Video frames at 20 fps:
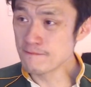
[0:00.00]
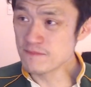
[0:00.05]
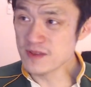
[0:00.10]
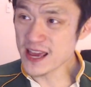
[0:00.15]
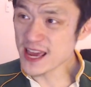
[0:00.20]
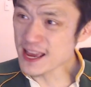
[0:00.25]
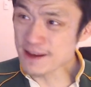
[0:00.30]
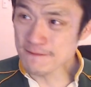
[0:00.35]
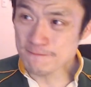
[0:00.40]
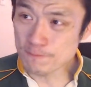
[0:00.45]

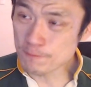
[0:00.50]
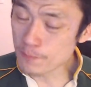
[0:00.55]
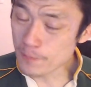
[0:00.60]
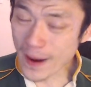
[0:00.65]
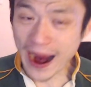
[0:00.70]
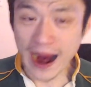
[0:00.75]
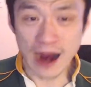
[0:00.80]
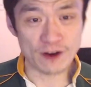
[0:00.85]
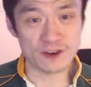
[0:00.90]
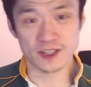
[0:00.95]

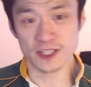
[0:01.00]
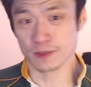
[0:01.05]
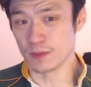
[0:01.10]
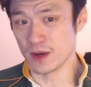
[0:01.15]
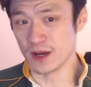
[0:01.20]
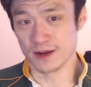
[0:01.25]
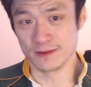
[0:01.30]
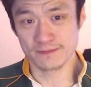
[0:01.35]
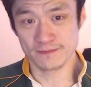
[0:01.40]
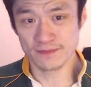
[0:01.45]

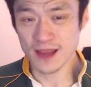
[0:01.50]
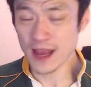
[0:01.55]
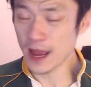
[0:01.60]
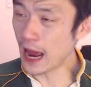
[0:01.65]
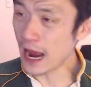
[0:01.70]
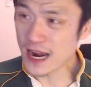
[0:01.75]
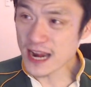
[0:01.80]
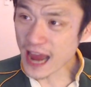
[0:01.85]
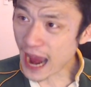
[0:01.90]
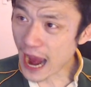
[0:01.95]
embarrassment.
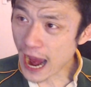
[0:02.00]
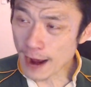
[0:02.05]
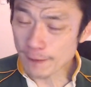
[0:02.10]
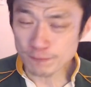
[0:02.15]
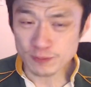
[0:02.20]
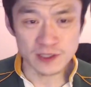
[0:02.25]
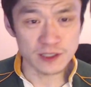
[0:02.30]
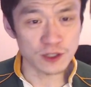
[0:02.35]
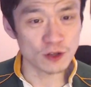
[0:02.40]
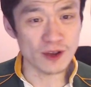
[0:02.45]
An
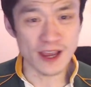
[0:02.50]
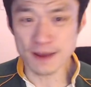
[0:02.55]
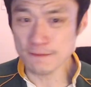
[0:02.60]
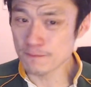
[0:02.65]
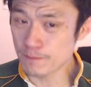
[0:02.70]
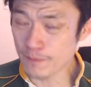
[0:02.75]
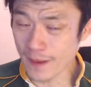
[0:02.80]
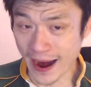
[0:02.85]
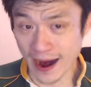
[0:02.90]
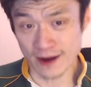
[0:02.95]
absolute
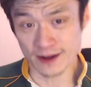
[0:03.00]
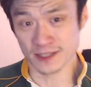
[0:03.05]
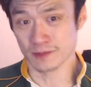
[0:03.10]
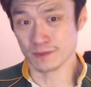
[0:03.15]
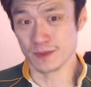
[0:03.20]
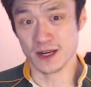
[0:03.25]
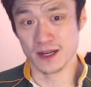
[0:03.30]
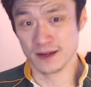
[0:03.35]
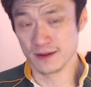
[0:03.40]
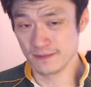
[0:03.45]

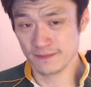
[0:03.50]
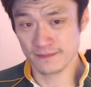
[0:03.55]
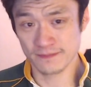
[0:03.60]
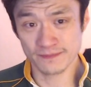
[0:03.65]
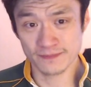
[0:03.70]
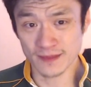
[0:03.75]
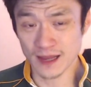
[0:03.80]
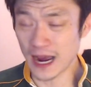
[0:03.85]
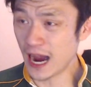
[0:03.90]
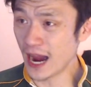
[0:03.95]
embarrassment.
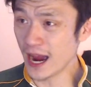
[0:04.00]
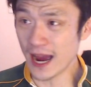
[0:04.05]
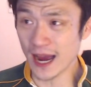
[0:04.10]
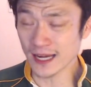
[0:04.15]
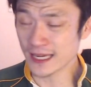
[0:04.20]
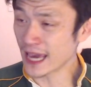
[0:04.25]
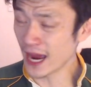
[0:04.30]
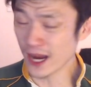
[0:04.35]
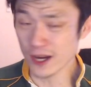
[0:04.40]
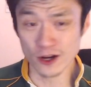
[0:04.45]
I
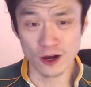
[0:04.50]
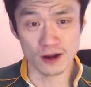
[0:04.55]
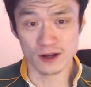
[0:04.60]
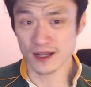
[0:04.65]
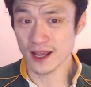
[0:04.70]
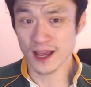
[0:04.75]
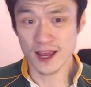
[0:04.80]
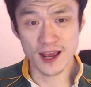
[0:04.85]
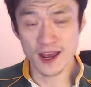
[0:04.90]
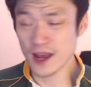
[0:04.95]

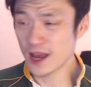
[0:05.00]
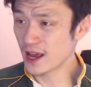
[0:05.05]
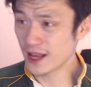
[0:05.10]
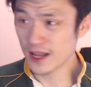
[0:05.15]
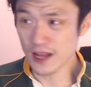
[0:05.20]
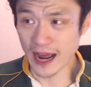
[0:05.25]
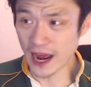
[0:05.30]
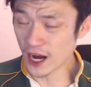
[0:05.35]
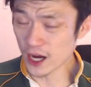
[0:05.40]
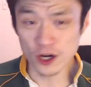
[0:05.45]

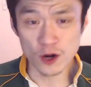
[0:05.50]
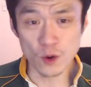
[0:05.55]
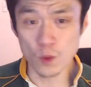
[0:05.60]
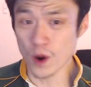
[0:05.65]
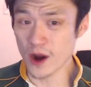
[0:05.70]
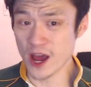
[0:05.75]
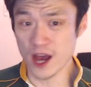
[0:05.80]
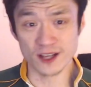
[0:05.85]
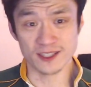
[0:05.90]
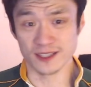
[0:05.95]
don't know what
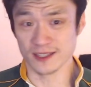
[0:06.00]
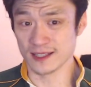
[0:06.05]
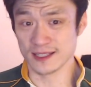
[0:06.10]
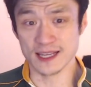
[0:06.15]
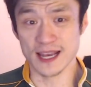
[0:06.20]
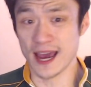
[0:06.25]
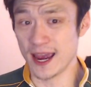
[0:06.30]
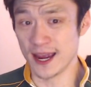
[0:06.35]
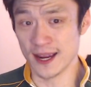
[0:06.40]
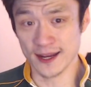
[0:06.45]
else to say.